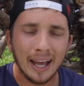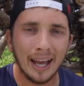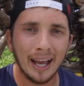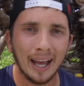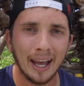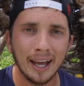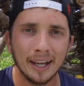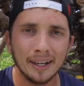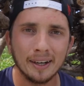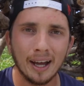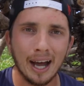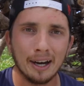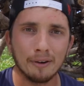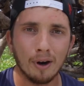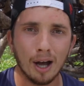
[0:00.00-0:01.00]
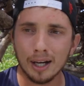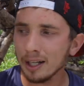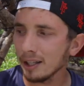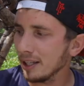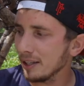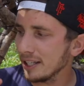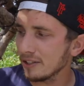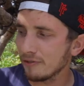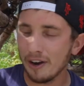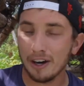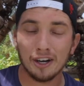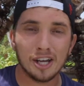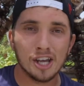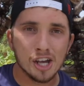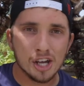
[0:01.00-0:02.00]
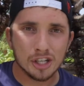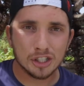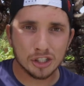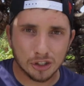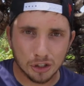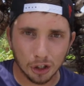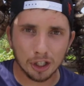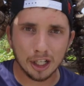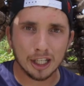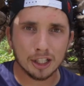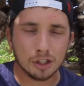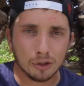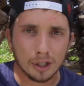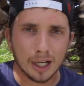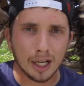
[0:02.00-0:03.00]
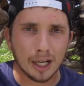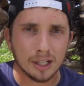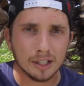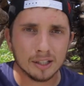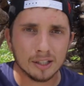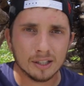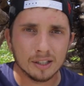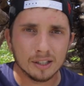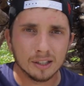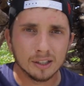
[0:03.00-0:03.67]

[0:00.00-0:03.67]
And ironically, these very sturdy trees